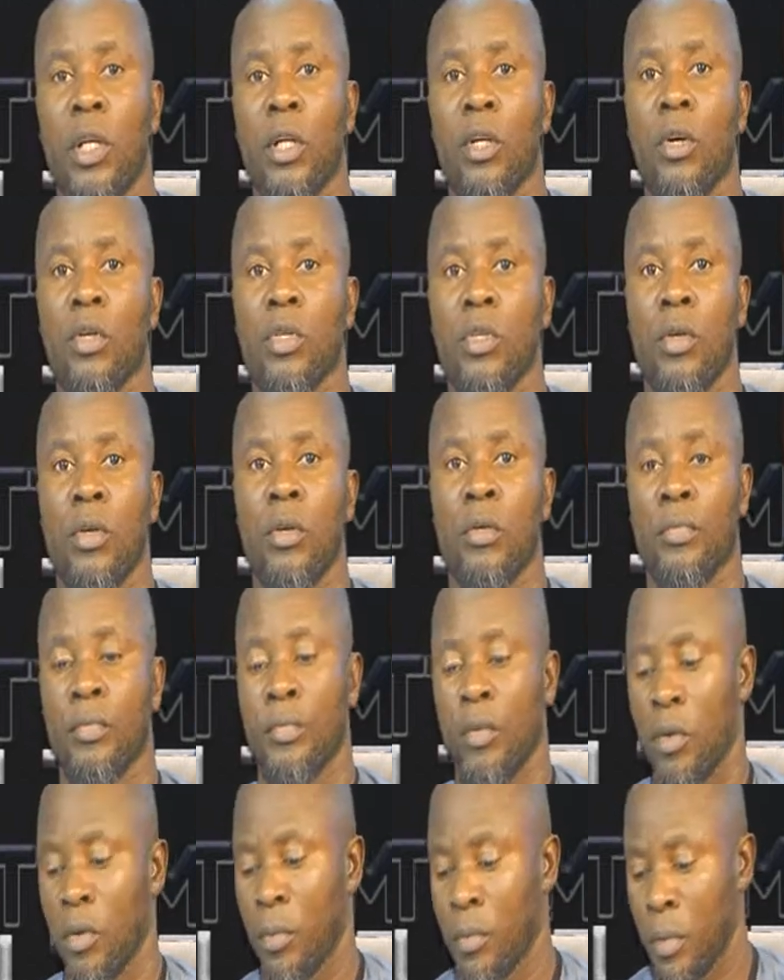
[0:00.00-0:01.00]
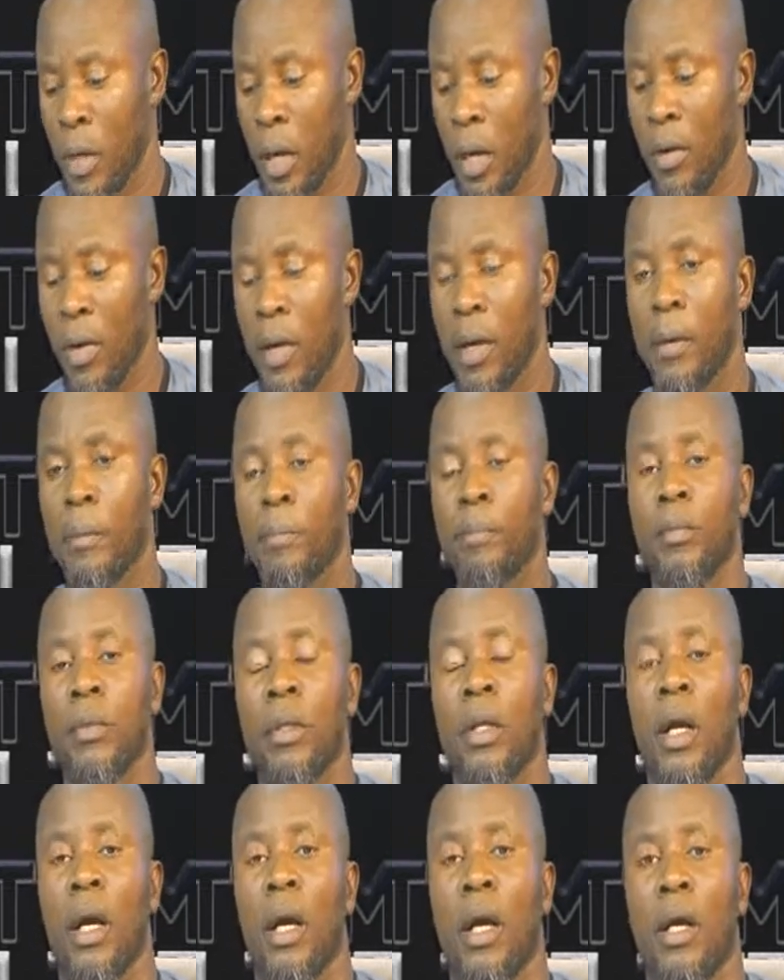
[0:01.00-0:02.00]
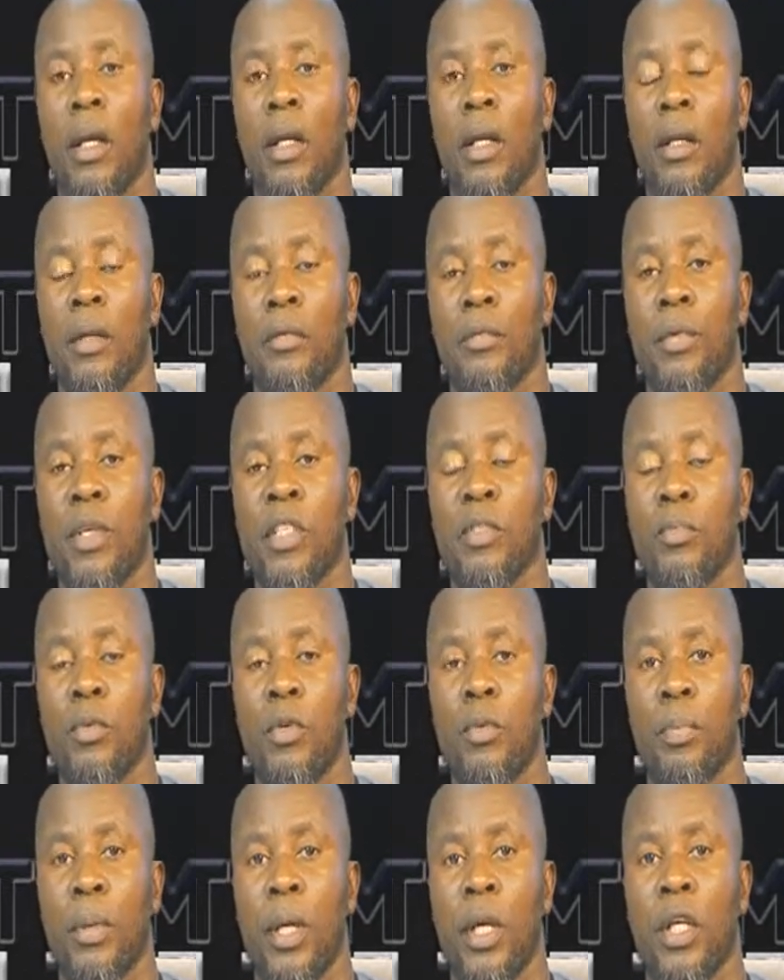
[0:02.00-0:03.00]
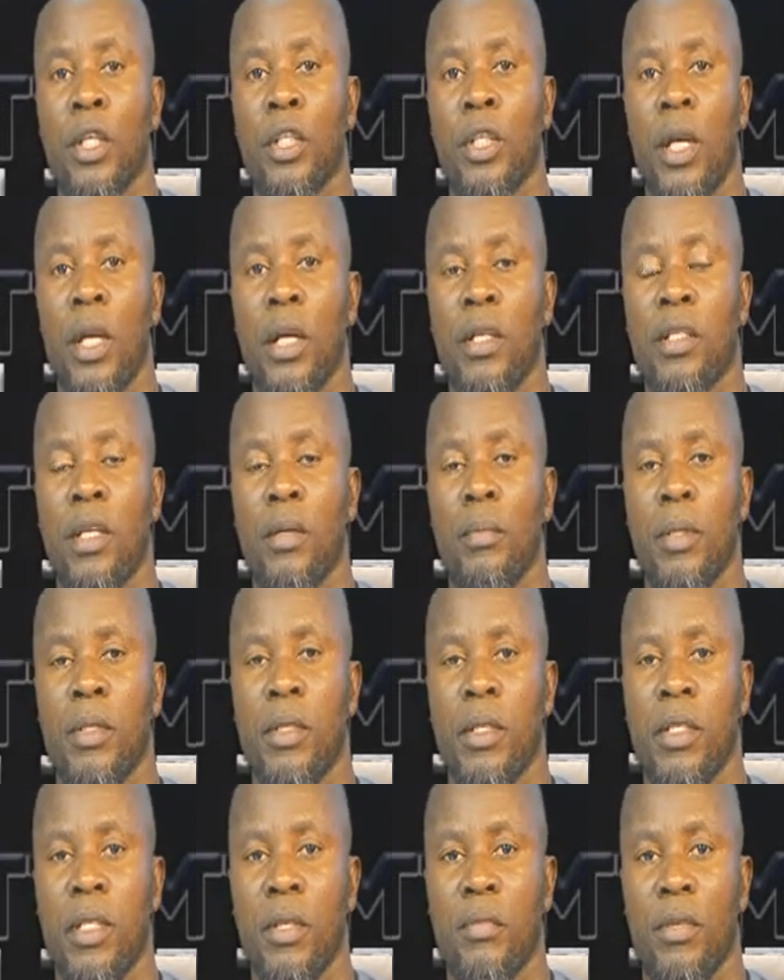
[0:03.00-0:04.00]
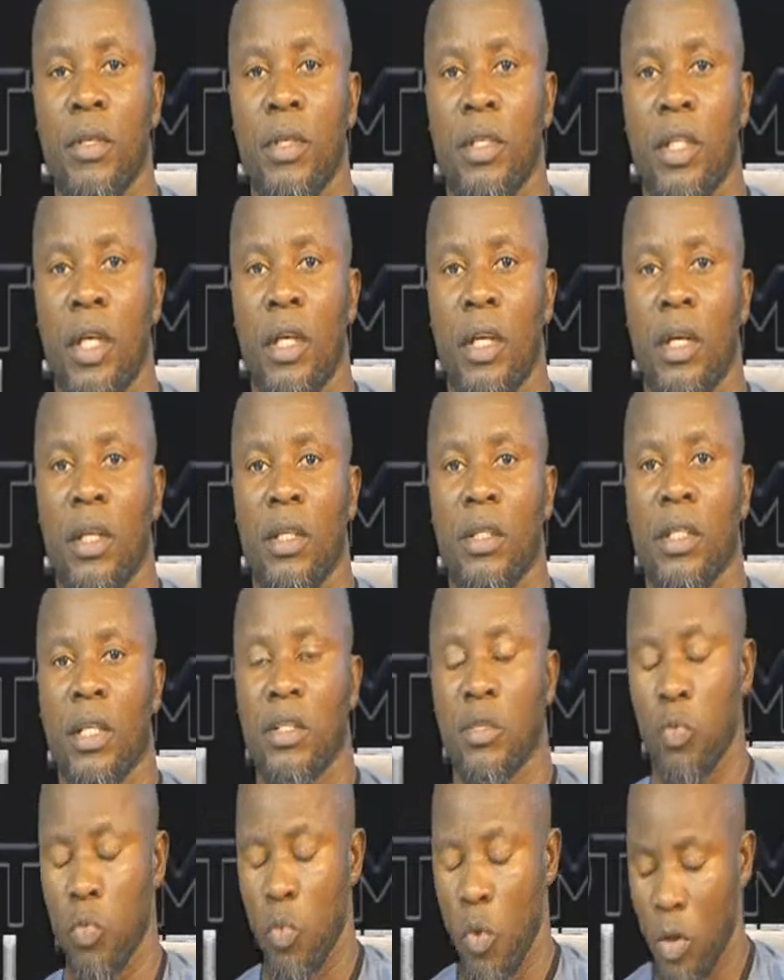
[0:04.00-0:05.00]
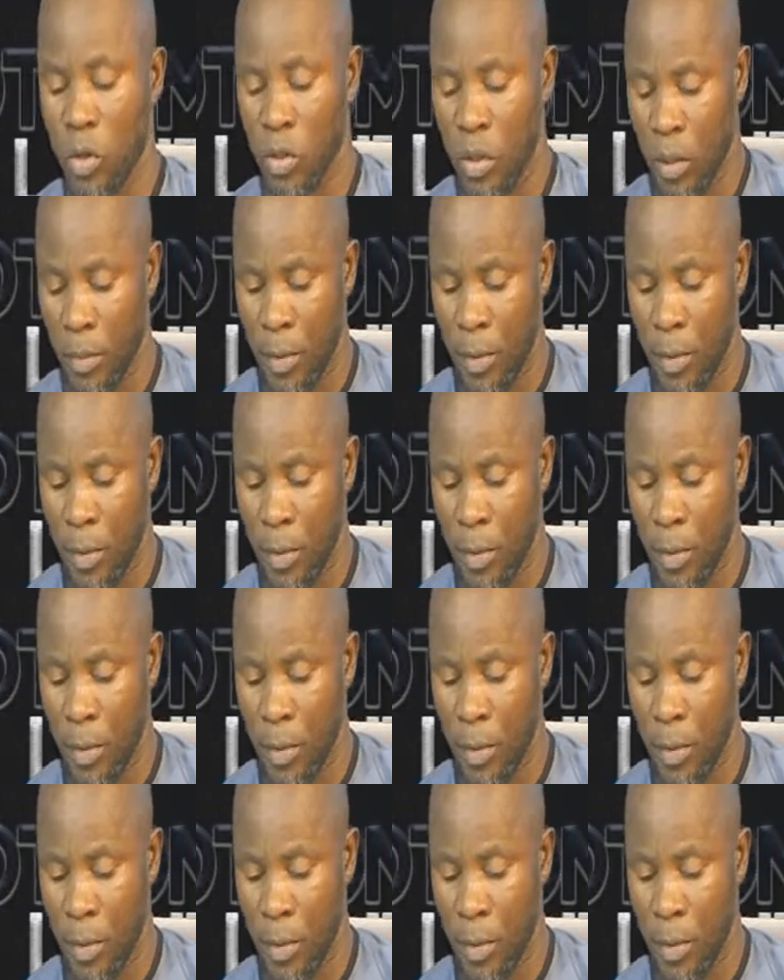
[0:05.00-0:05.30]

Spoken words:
and also from our Facebook page, SLBC TV channel 31.